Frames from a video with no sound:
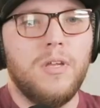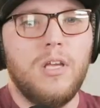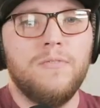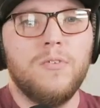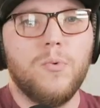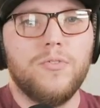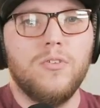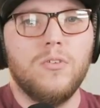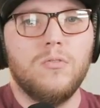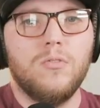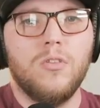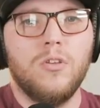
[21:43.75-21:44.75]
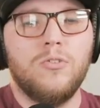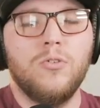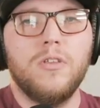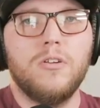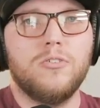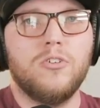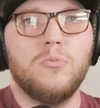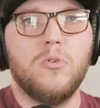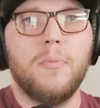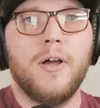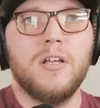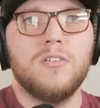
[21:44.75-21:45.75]
Even with the 2-liter turbo
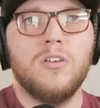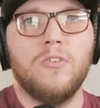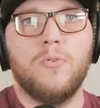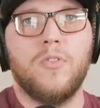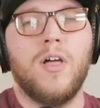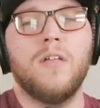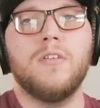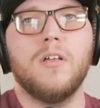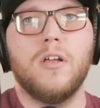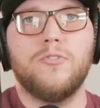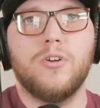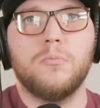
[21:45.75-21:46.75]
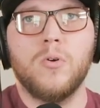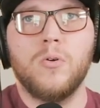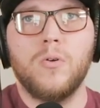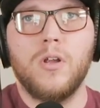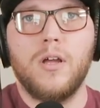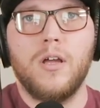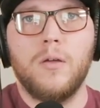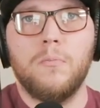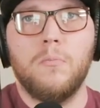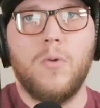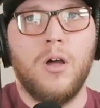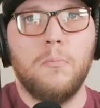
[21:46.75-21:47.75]
by itself, without the electric mode
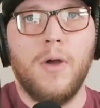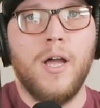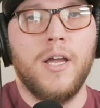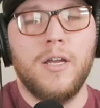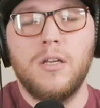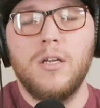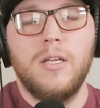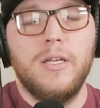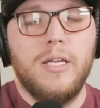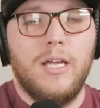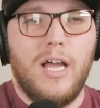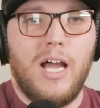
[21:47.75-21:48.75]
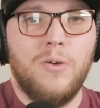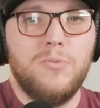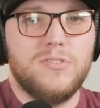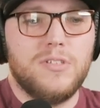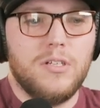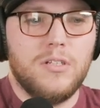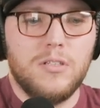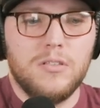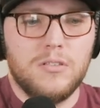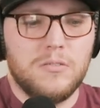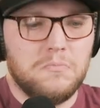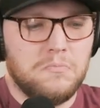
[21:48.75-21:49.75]
on mine, I was
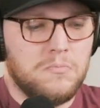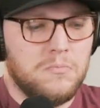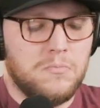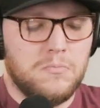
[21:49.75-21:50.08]
getting,